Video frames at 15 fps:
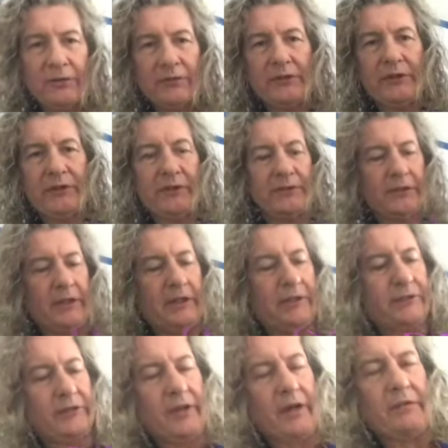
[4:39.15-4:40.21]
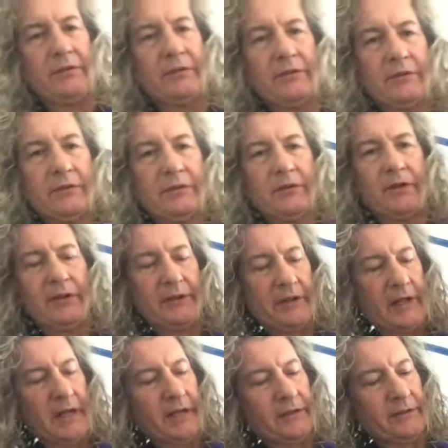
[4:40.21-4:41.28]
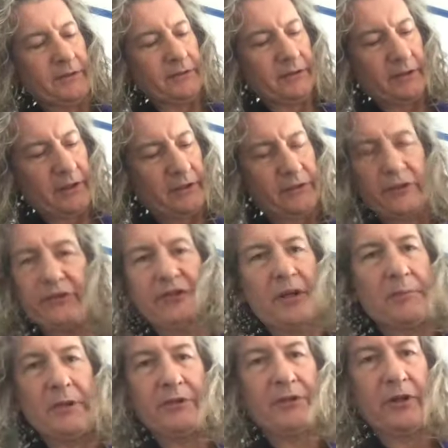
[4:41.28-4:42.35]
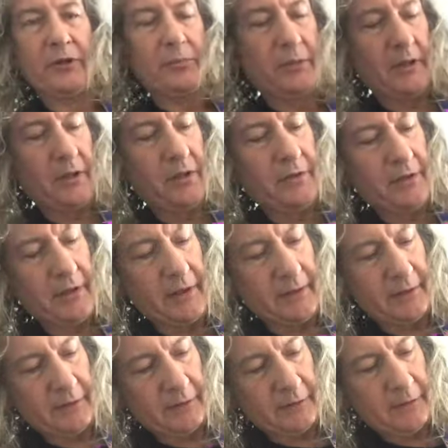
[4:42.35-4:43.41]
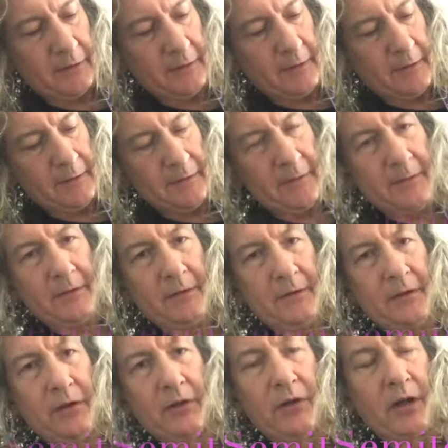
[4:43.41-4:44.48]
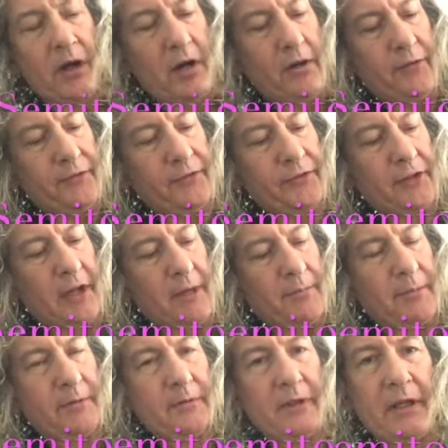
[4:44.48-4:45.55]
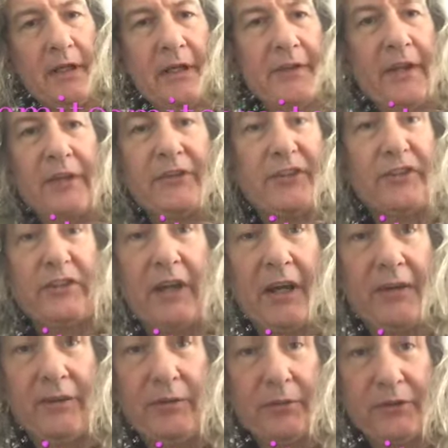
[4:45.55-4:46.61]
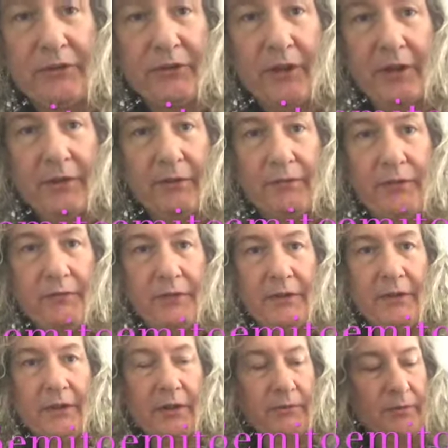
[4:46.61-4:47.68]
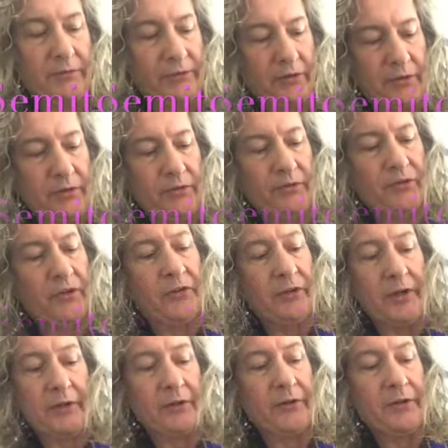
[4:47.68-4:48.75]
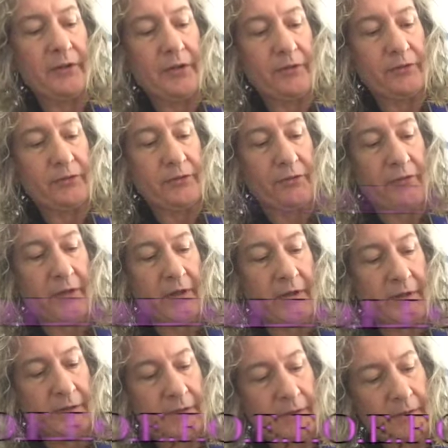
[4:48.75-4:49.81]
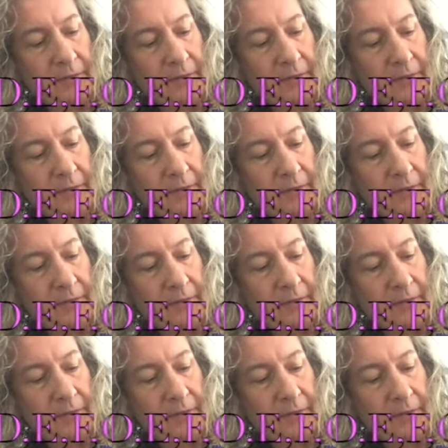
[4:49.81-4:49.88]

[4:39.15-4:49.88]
obviously the D7 at the end is a semitone below that, or half step, and that's the scale that we started off the video with, so you've already got the notes of that.